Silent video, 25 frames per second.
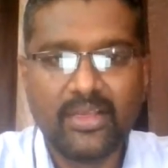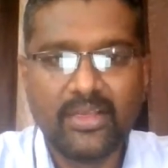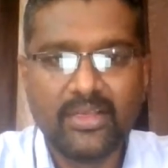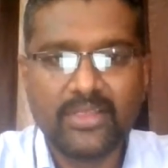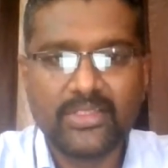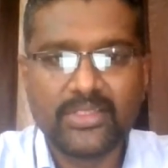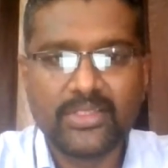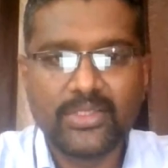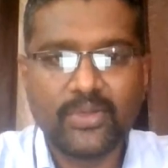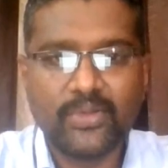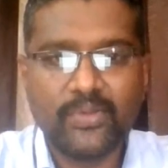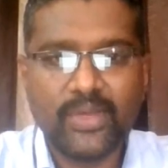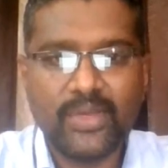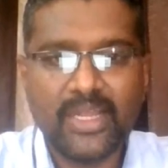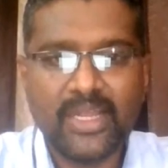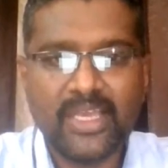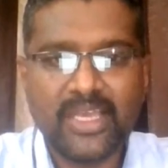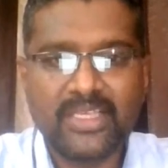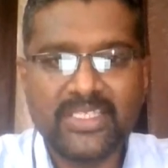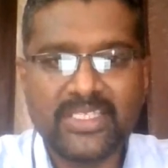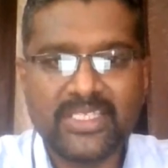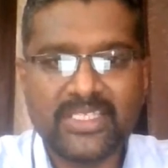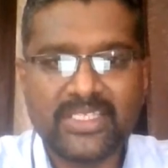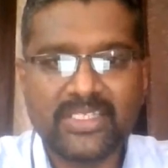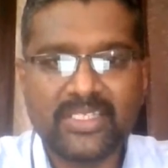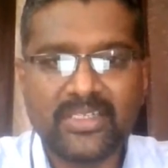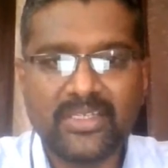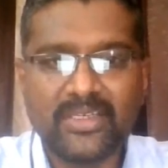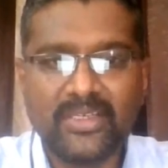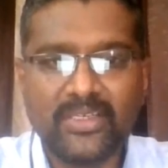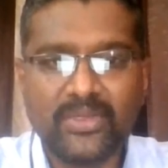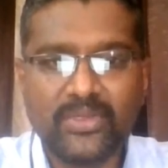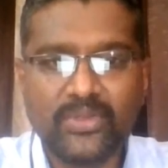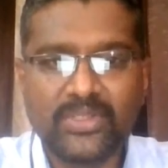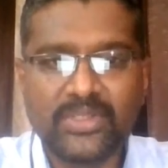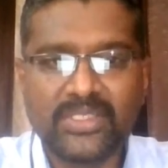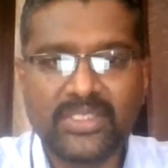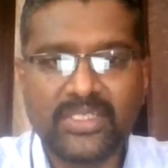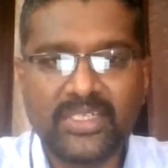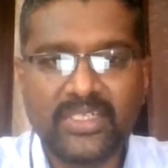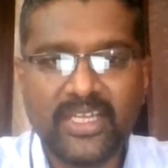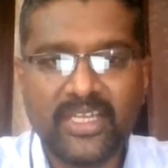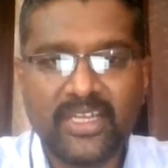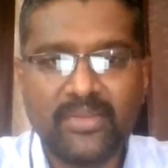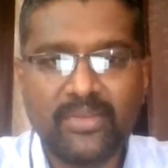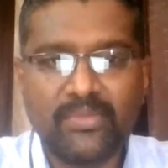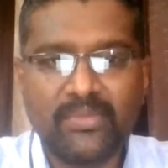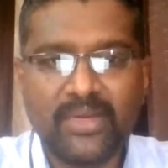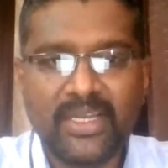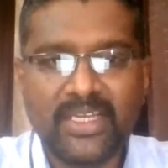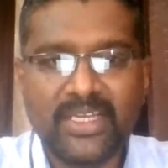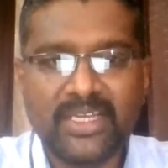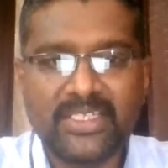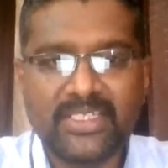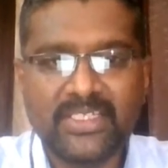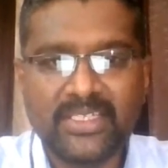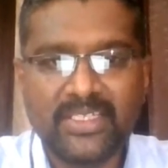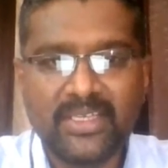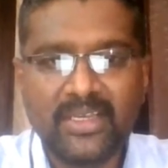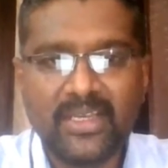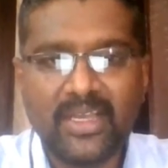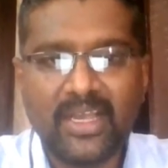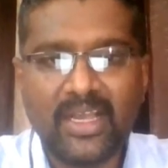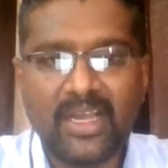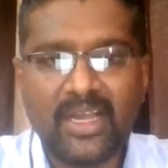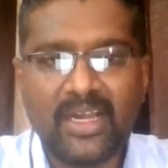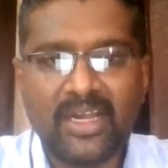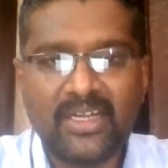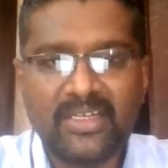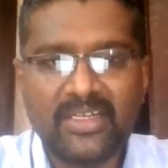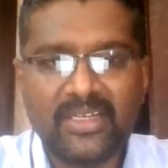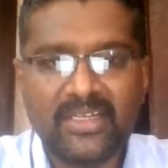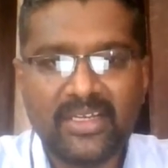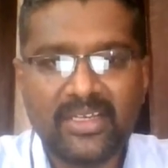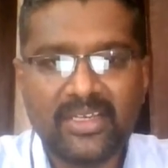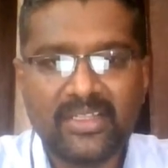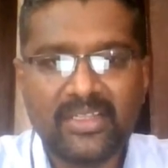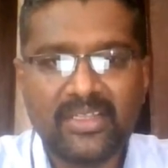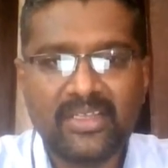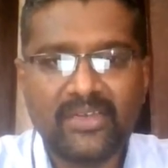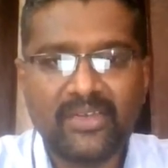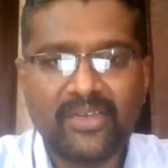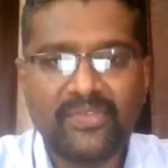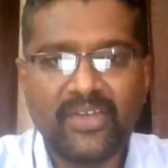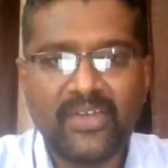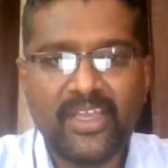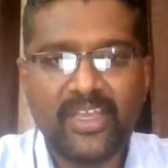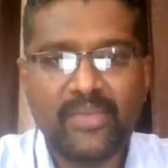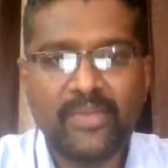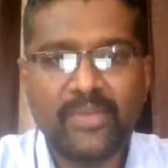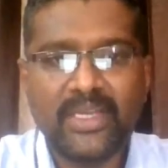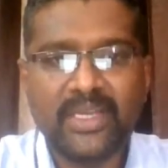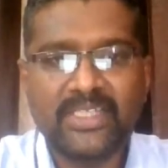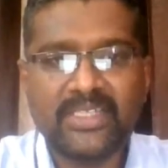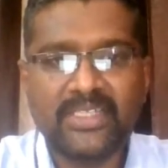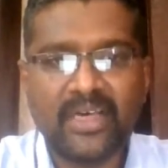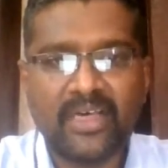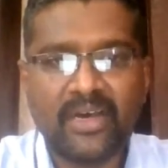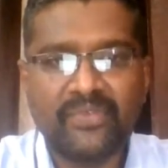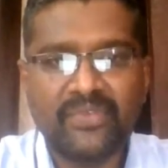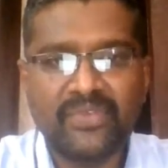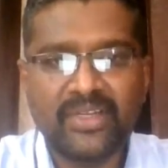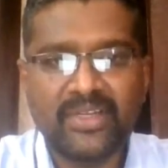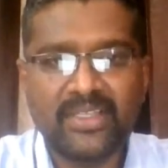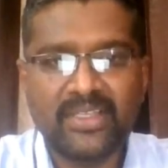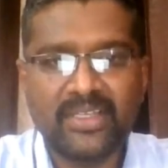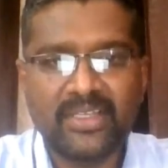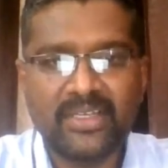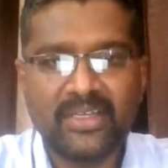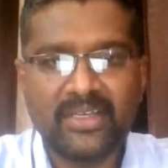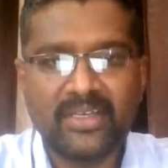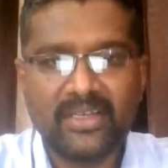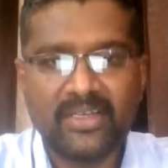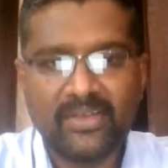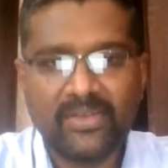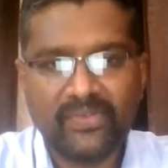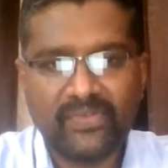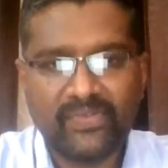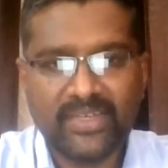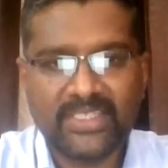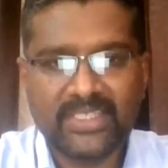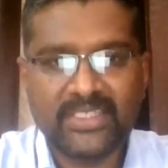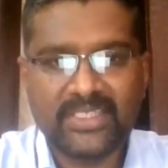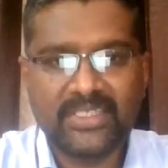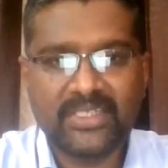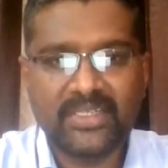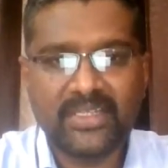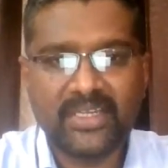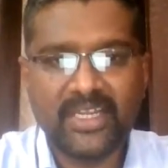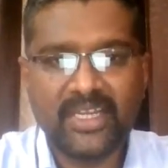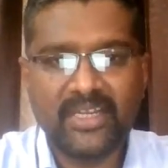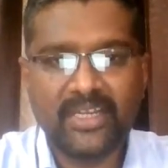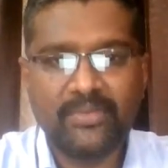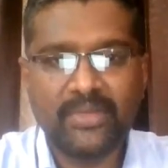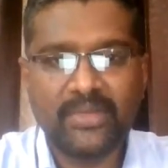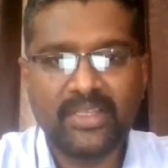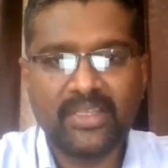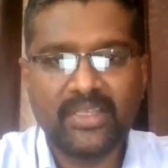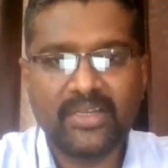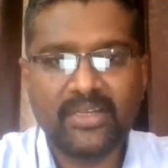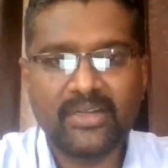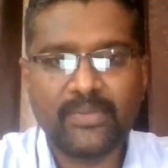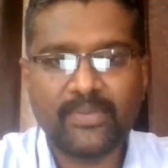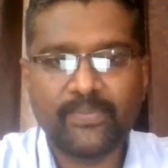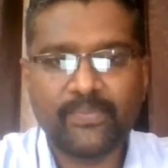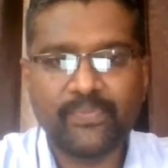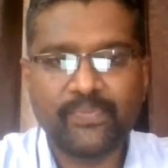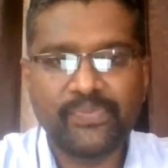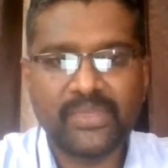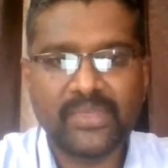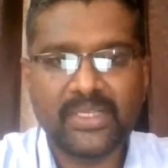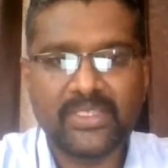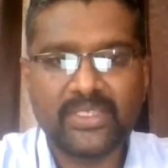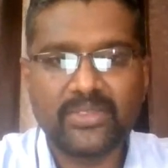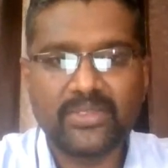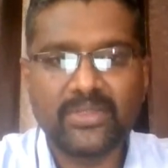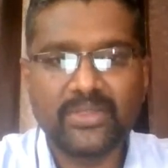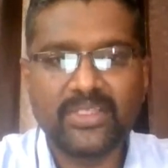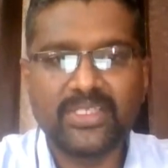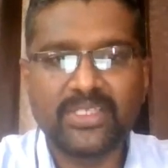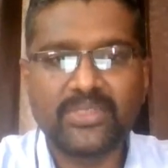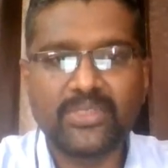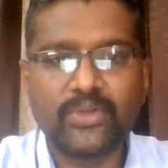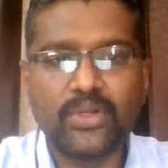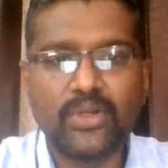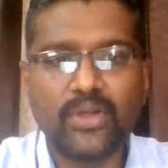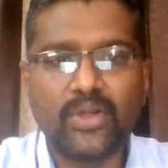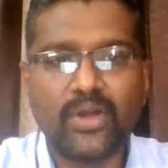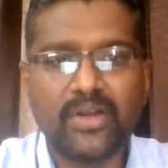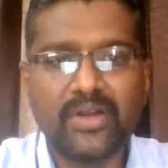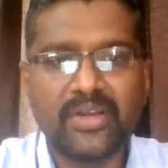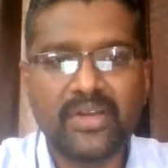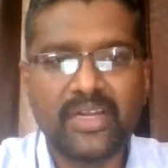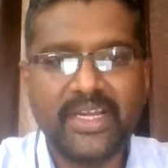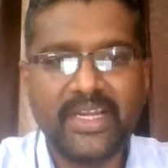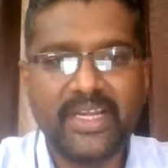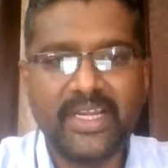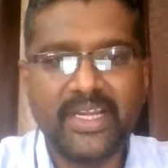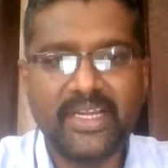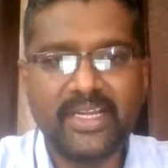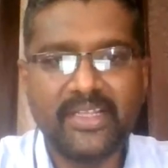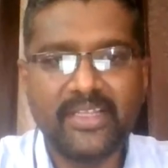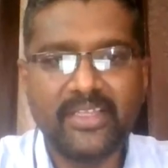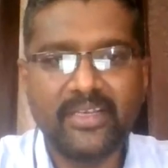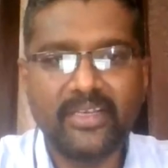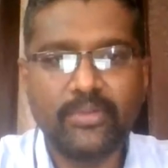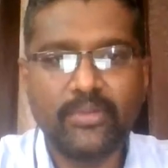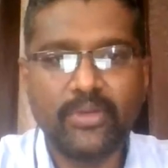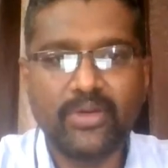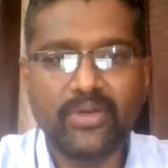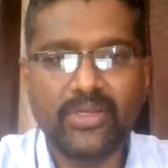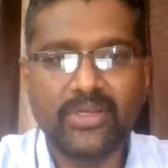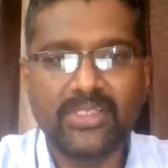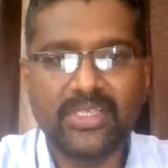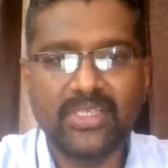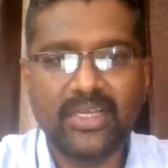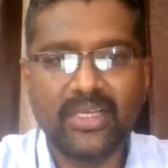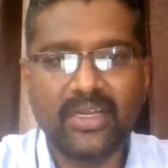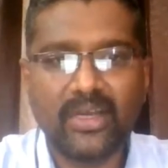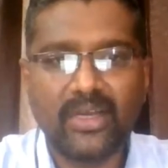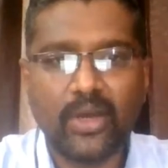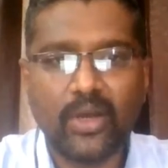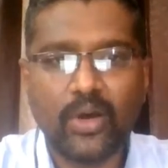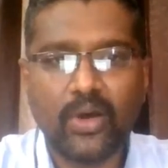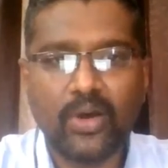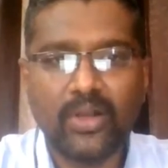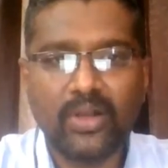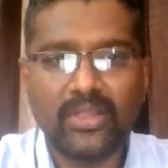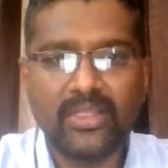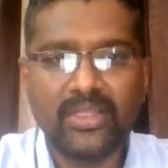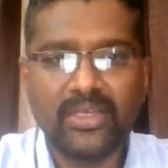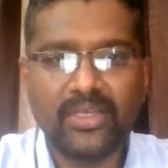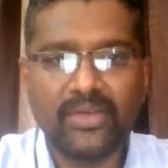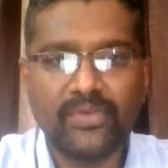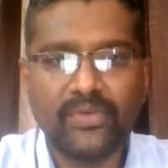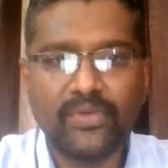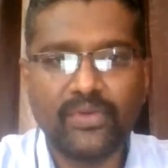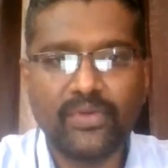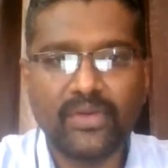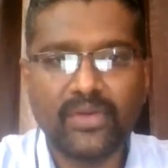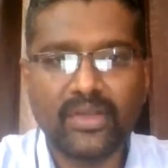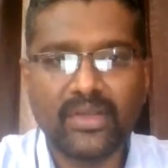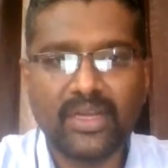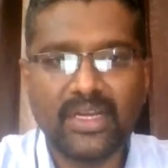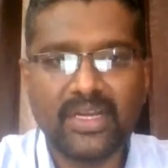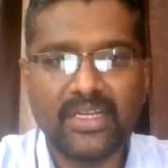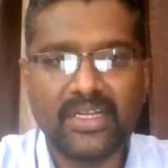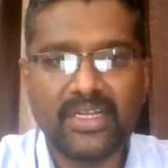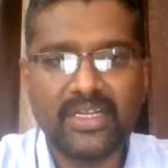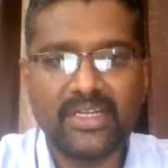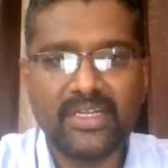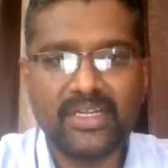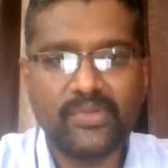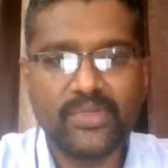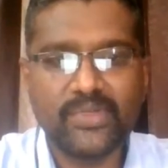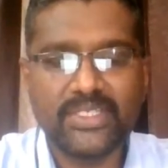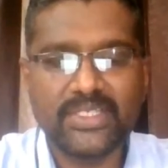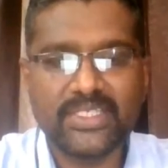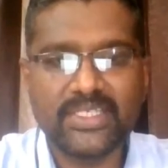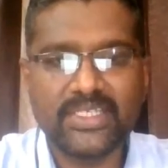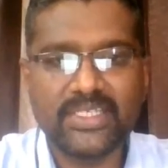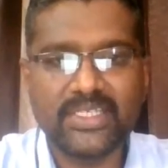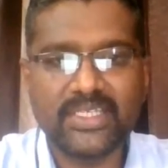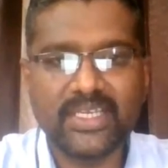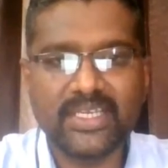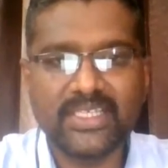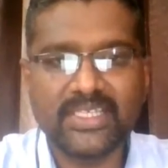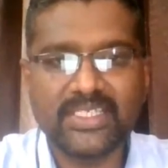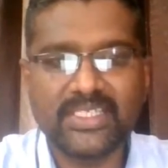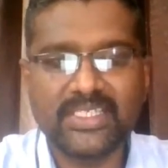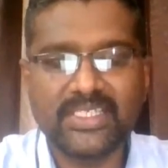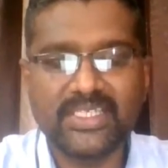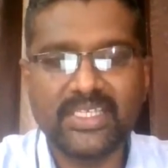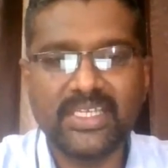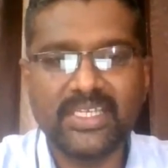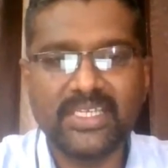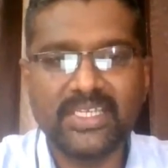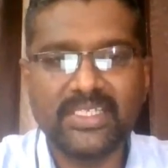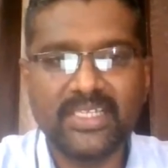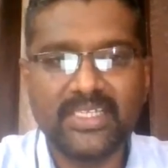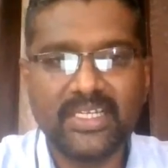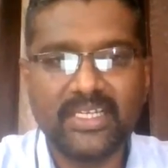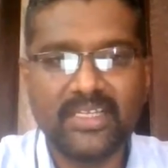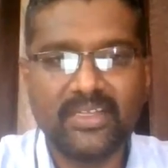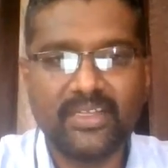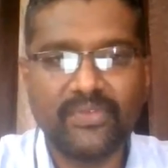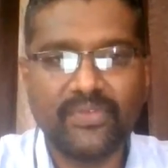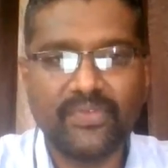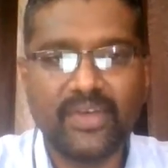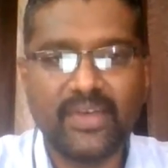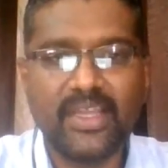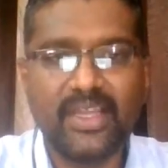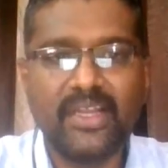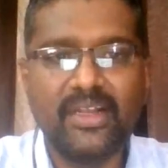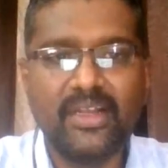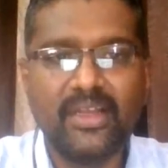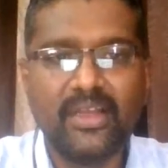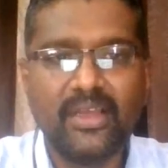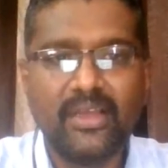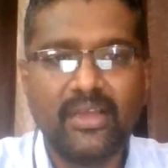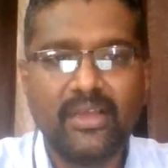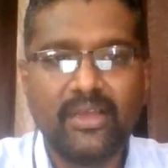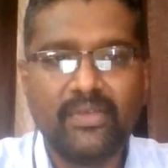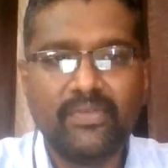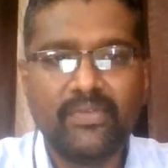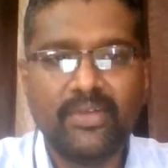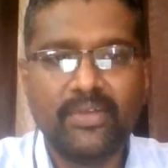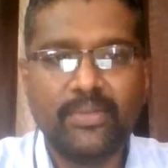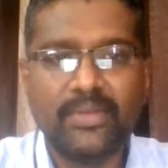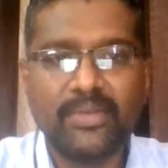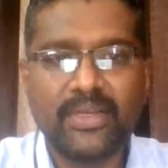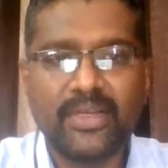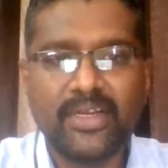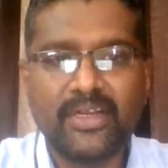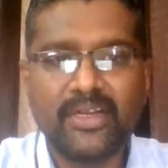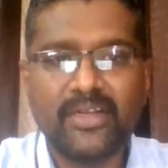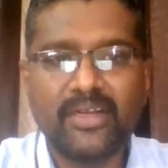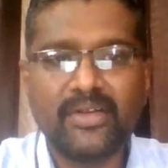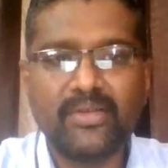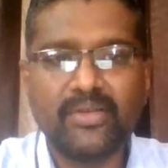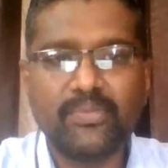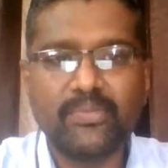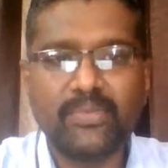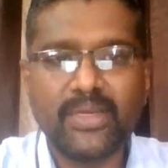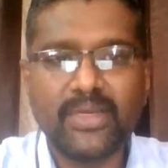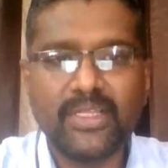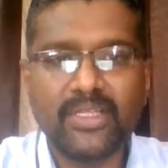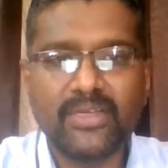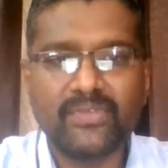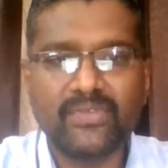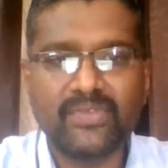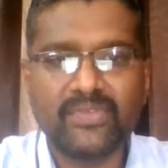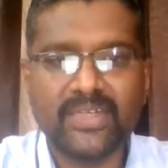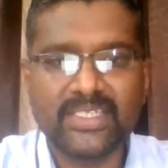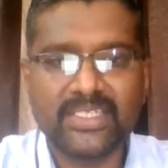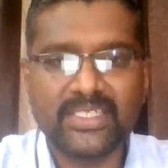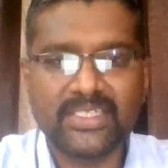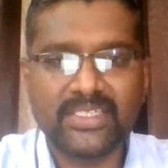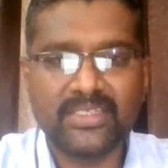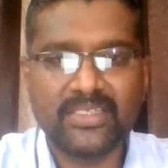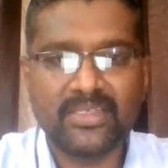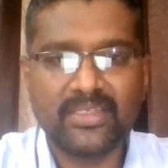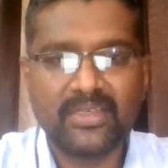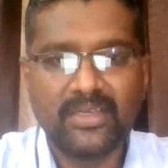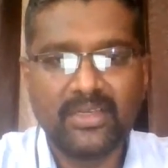So when I just use 10 bytes and the 5 bytes after the first read method, so this will not read anything because all the content which is existing inside the file will be read by the first